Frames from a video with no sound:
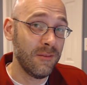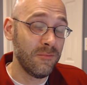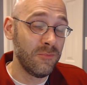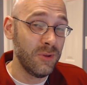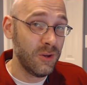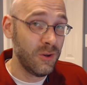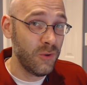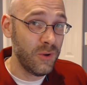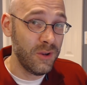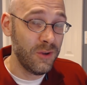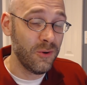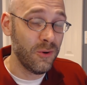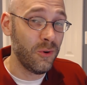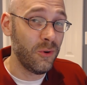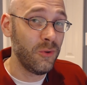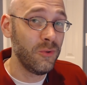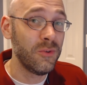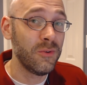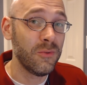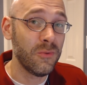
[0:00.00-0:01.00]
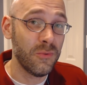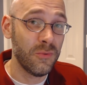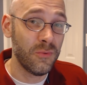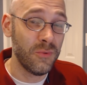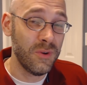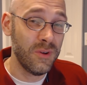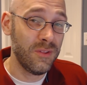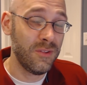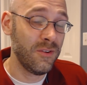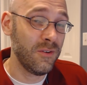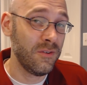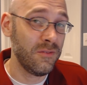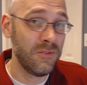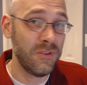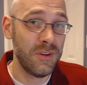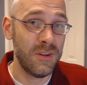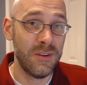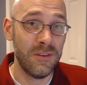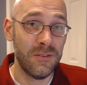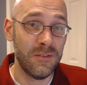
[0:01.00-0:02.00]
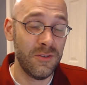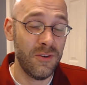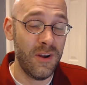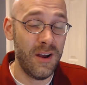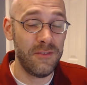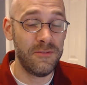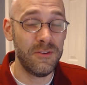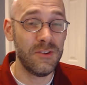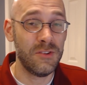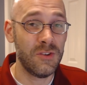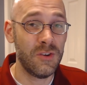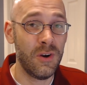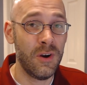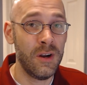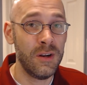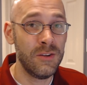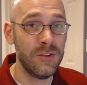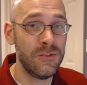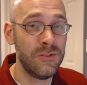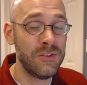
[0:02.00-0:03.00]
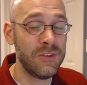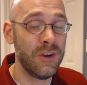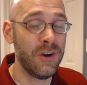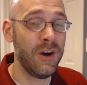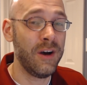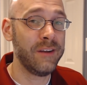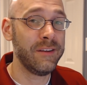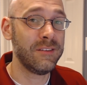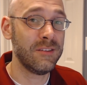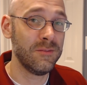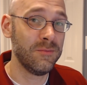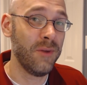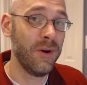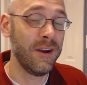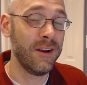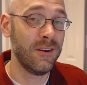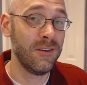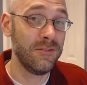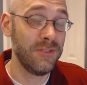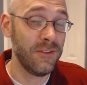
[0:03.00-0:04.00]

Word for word: Bitcoin Gold with your NVIDIA graphics card using Awesome Miner.